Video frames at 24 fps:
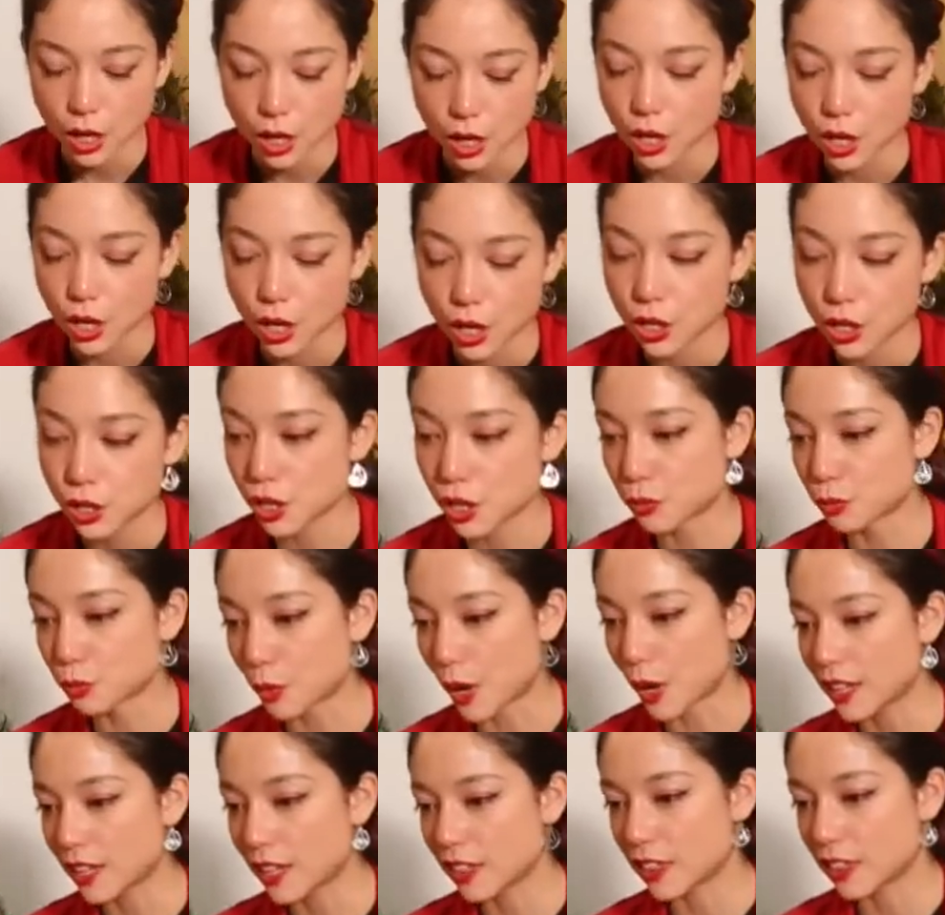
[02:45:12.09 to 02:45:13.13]
Just
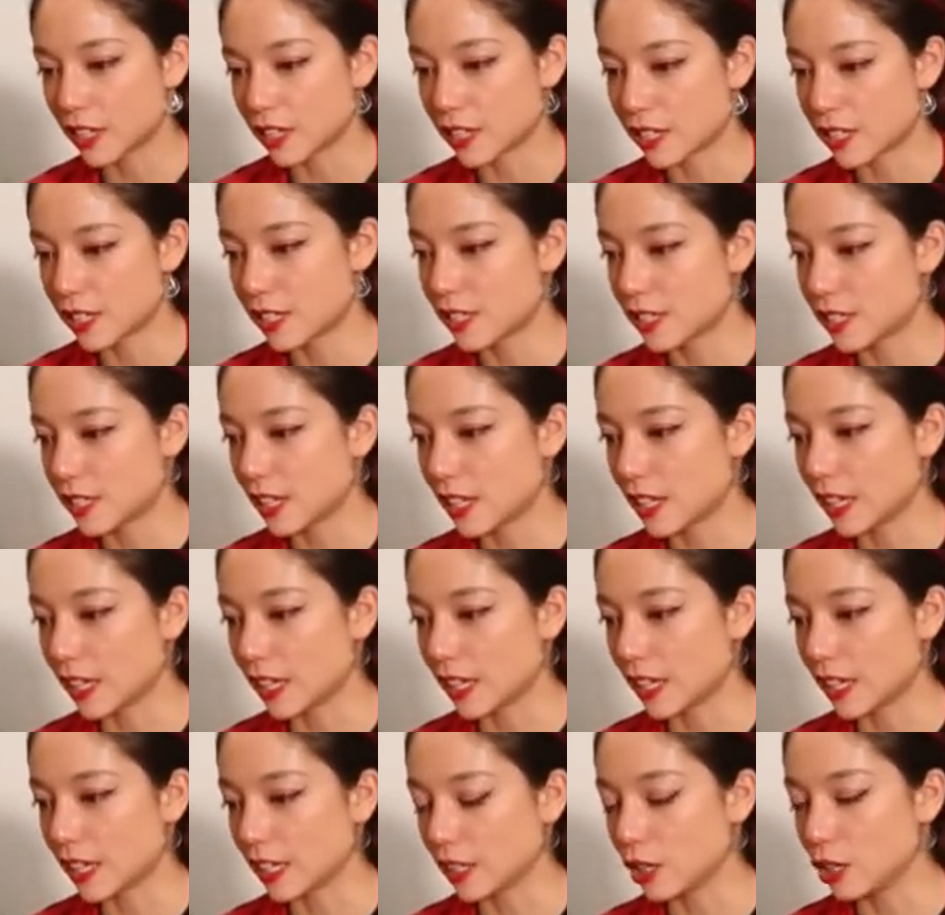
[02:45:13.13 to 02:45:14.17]
write this, like
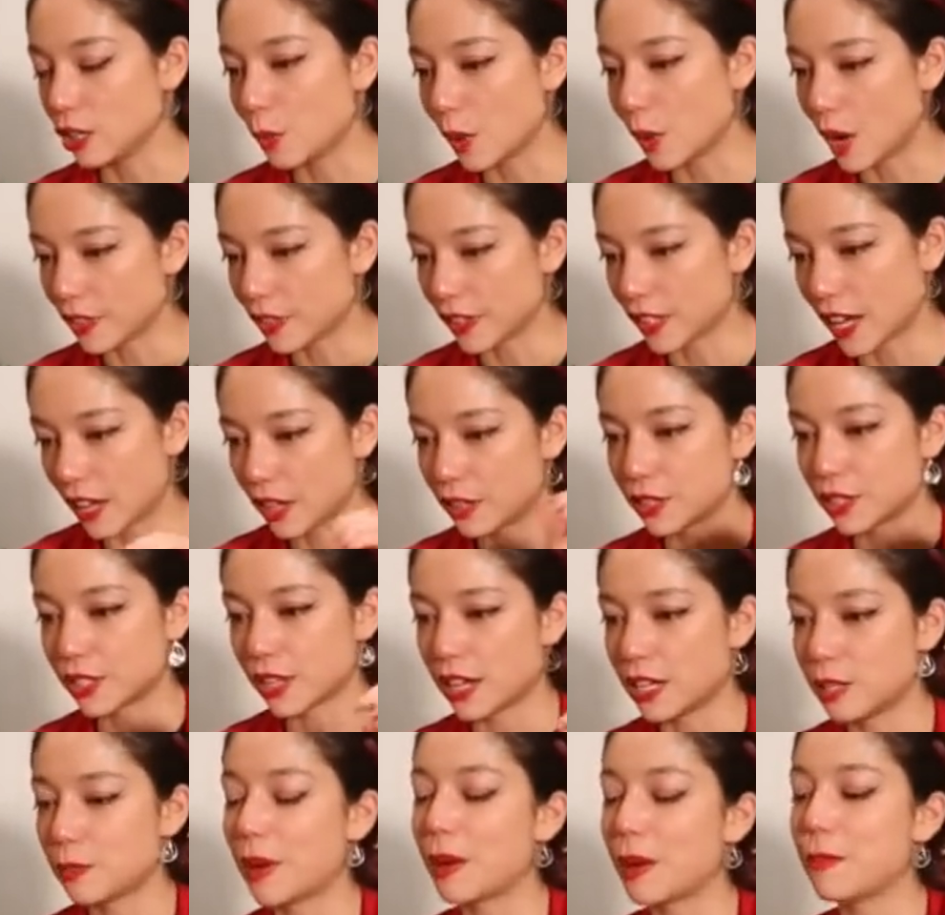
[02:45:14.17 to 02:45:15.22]
you want the calendar
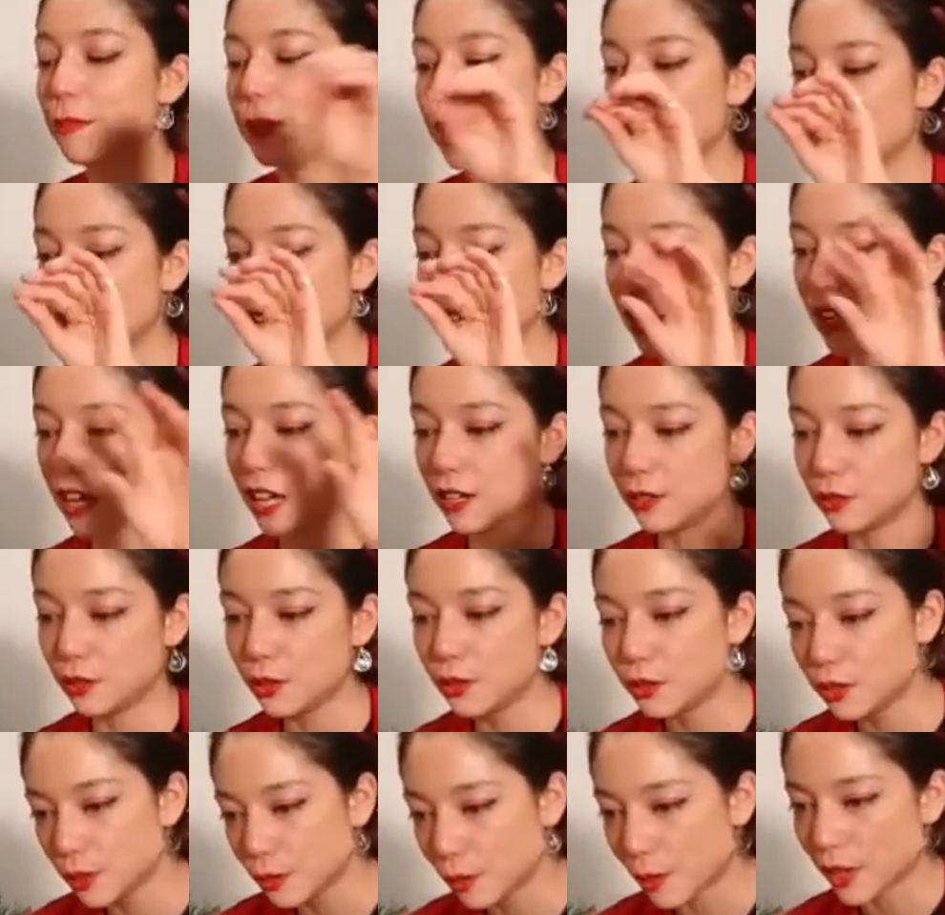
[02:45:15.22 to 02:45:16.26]
signed by me and who
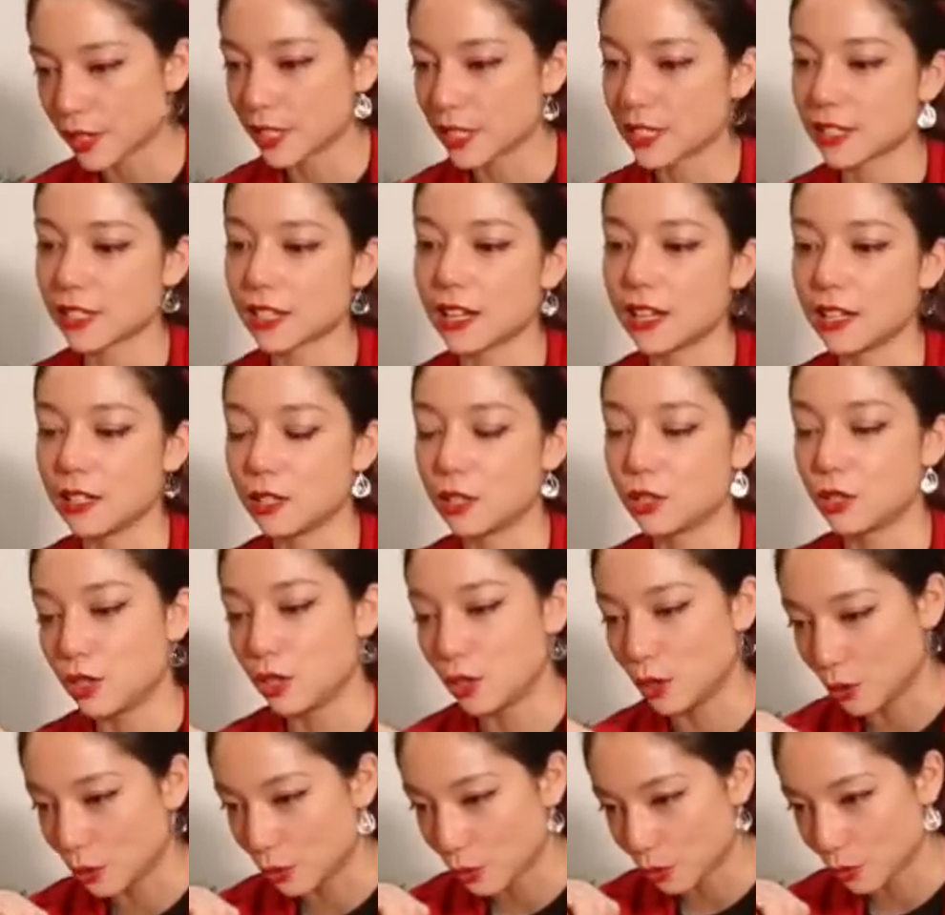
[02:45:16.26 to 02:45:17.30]
you want it signed
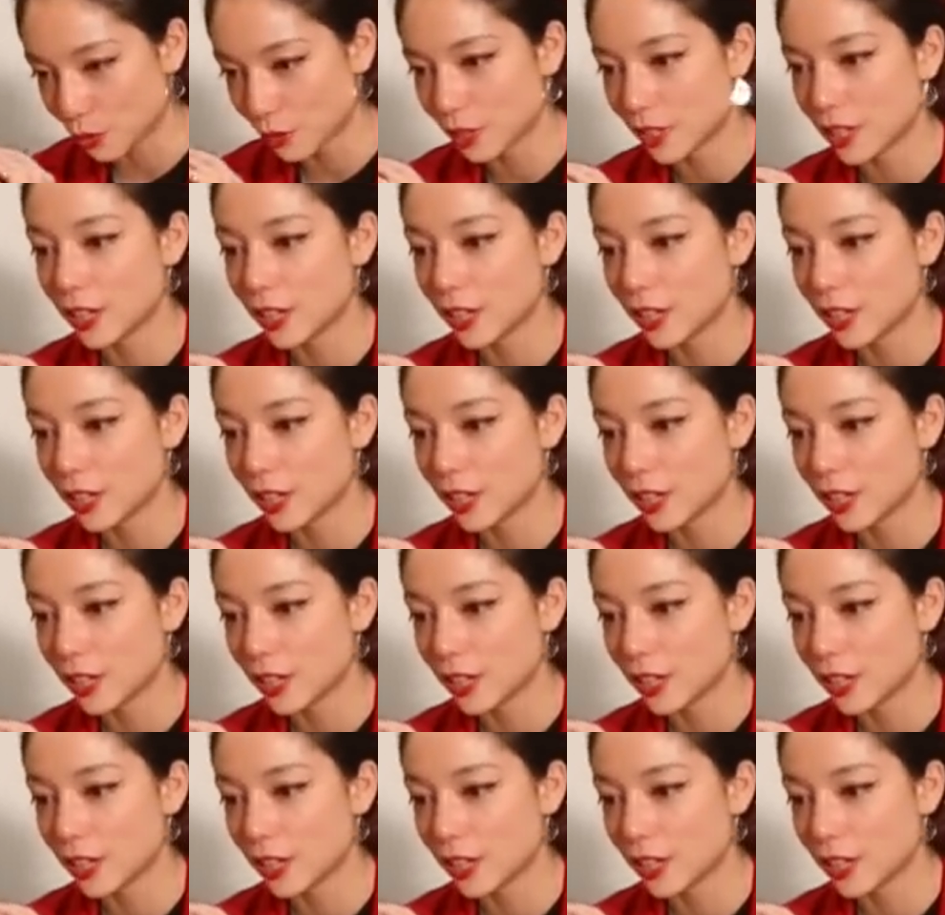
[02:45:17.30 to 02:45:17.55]
to.